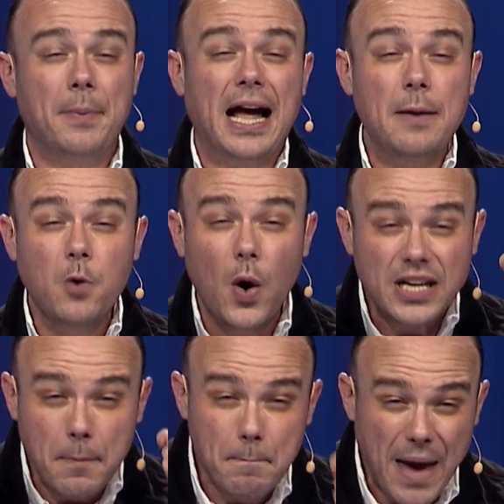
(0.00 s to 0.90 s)
but I'm
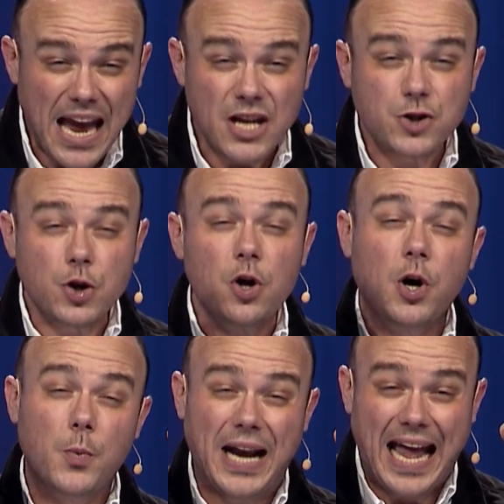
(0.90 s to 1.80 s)
going to major
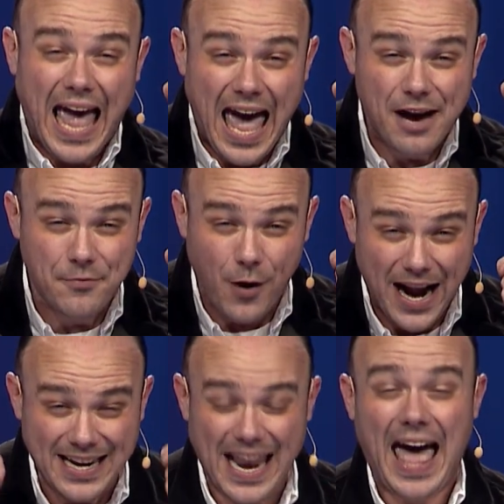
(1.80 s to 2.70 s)
on what I have
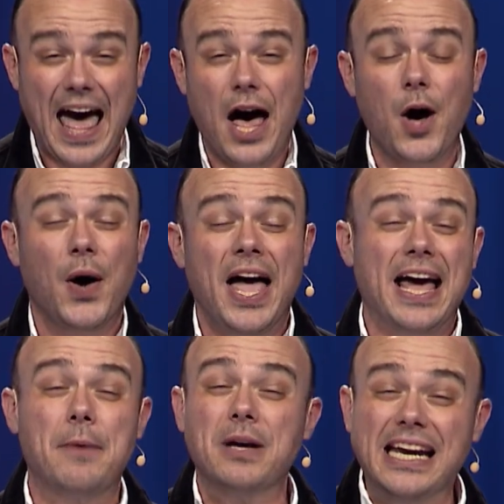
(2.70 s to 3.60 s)
right now,
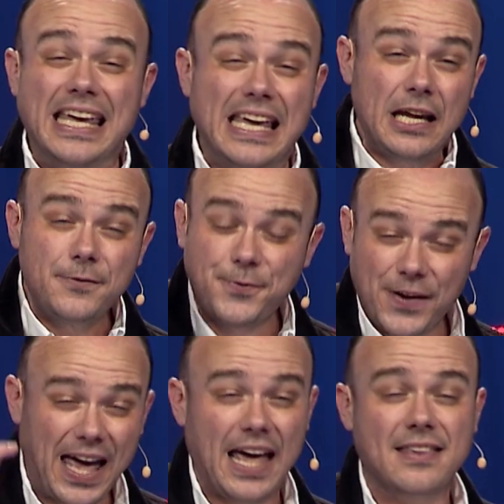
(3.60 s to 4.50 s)
and I'm gonna in
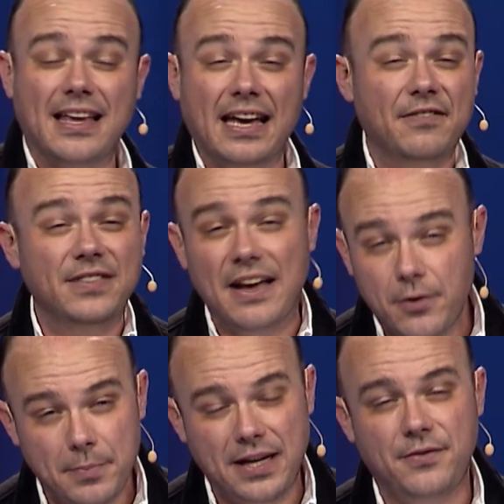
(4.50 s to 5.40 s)
faith like I've
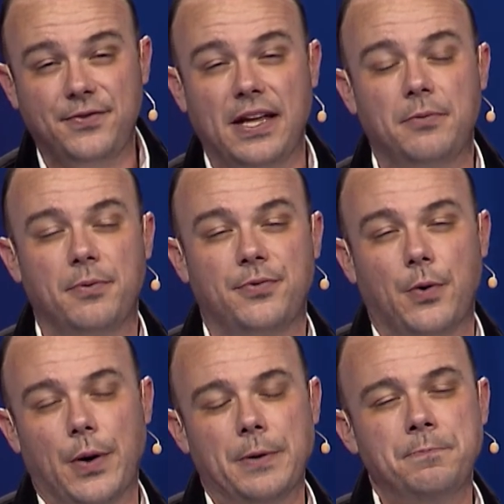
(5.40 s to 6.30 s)
never been in faith
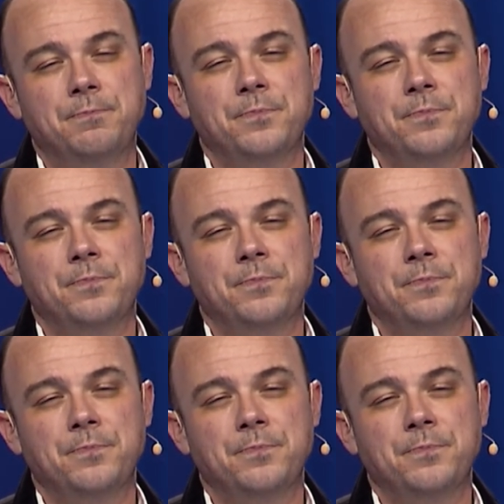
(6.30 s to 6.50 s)
before.